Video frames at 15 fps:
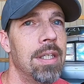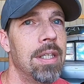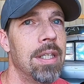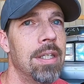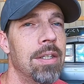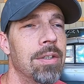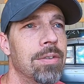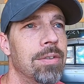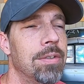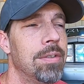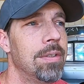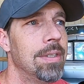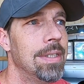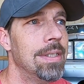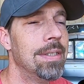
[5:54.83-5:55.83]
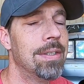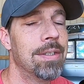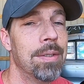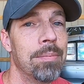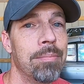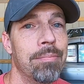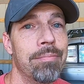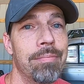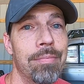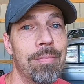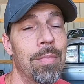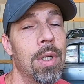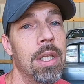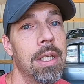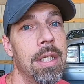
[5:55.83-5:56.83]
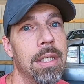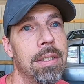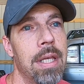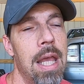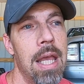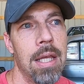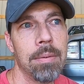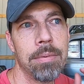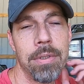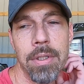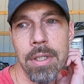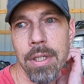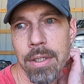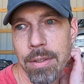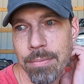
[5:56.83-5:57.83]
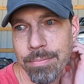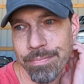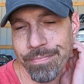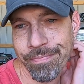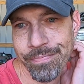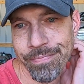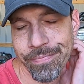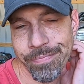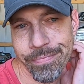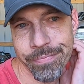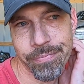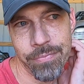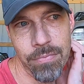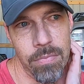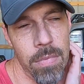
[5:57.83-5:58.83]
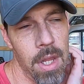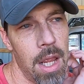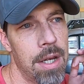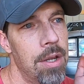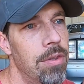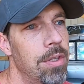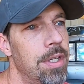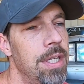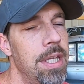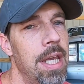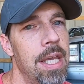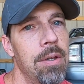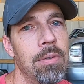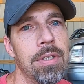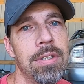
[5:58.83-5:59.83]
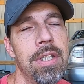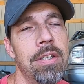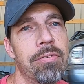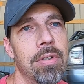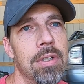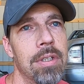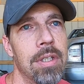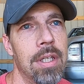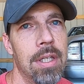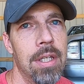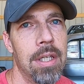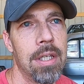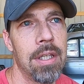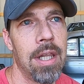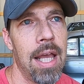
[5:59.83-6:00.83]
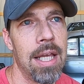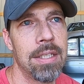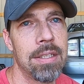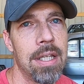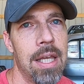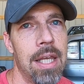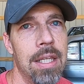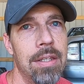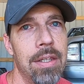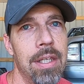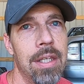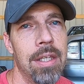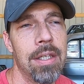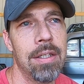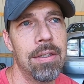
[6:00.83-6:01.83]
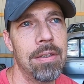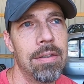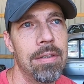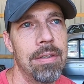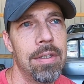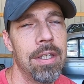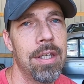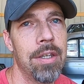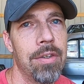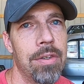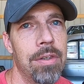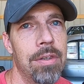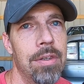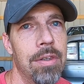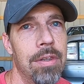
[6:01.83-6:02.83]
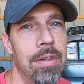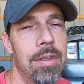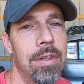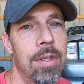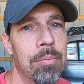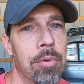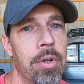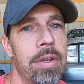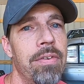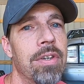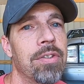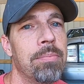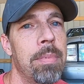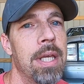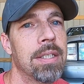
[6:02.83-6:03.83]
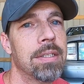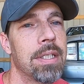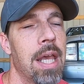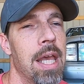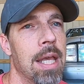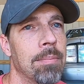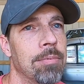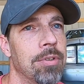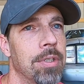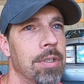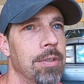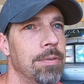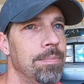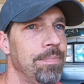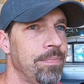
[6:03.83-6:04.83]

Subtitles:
you know, some really good times. I know the DA was different last night than, you know, the previous best time, so